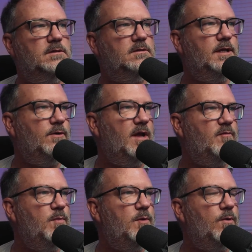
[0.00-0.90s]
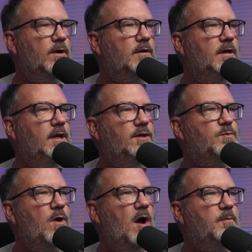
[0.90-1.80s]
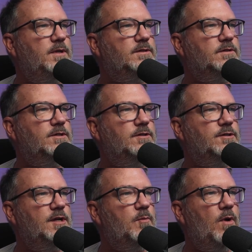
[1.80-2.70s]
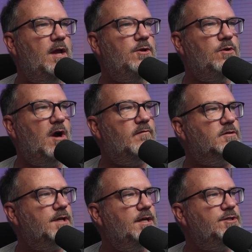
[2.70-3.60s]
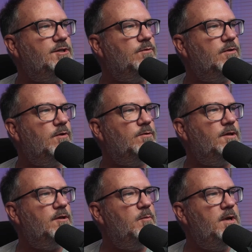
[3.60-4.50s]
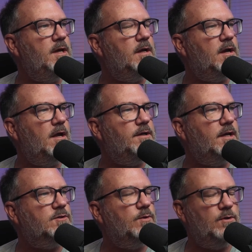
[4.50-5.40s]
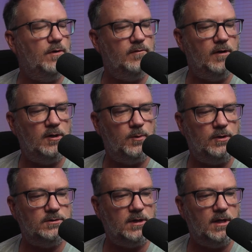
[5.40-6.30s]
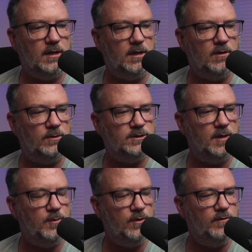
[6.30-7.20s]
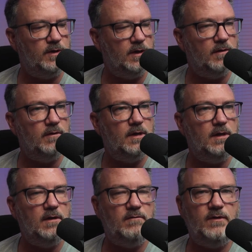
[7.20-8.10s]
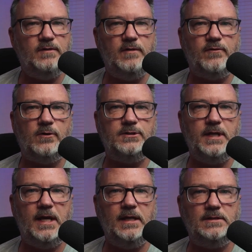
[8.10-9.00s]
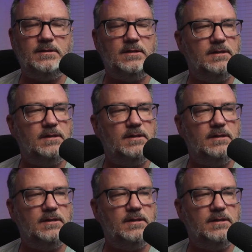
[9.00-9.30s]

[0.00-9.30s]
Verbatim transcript: They don't have memory. Each prompt is essentially a brand new conversation with only the immediate context window available. It's like, uh, what's that movie, uh, fifty first dates.